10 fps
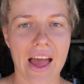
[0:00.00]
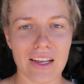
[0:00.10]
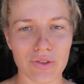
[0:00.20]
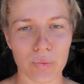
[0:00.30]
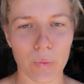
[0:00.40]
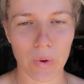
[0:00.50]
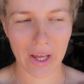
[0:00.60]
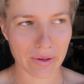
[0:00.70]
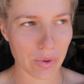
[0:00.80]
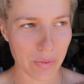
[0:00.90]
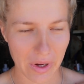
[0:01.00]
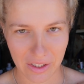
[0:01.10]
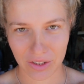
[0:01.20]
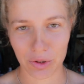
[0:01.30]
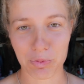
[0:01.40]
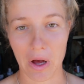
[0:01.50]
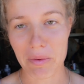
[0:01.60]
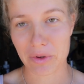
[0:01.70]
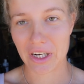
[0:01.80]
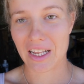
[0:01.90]
And when we went to
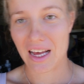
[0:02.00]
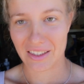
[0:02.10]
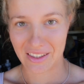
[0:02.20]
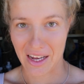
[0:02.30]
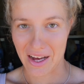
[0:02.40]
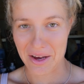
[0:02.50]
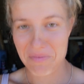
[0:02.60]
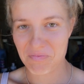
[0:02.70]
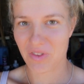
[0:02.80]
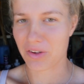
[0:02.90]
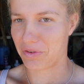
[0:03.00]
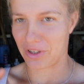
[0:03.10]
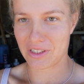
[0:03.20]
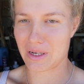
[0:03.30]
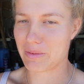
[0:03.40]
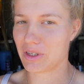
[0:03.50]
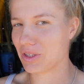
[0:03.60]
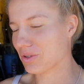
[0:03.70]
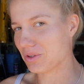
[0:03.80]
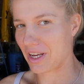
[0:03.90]
Bunbury last time, the first time in the
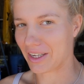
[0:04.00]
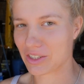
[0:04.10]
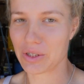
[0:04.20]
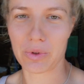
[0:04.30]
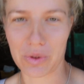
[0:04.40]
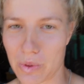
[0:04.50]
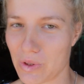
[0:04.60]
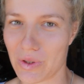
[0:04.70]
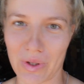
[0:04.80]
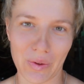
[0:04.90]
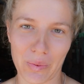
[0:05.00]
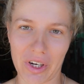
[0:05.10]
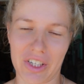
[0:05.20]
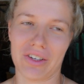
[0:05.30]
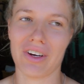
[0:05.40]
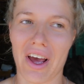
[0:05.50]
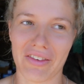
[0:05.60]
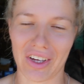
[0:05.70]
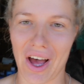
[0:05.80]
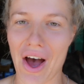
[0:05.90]
ute actually, which was so weird not
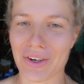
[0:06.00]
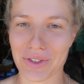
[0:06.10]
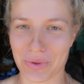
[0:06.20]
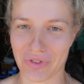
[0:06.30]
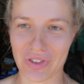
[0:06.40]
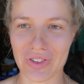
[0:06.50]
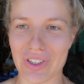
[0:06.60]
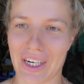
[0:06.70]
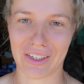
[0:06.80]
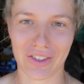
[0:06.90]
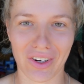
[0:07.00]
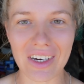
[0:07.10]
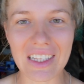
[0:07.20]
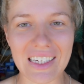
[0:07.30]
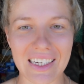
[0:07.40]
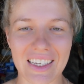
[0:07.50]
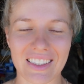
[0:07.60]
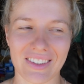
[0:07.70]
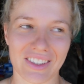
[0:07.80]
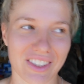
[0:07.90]
having a house with you, like a toilet,
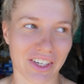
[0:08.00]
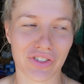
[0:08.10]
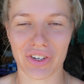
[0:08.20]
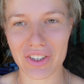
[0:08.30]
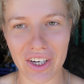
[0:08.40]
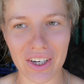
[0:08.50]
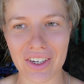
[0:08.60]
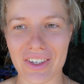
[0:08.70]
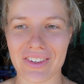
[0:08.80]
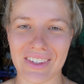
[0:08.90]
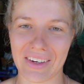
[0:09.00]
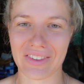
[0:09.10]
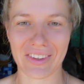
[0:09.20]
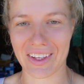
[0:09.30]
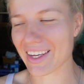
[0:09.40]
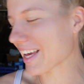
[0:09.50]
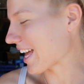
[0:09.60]
you can change your clothes, everything,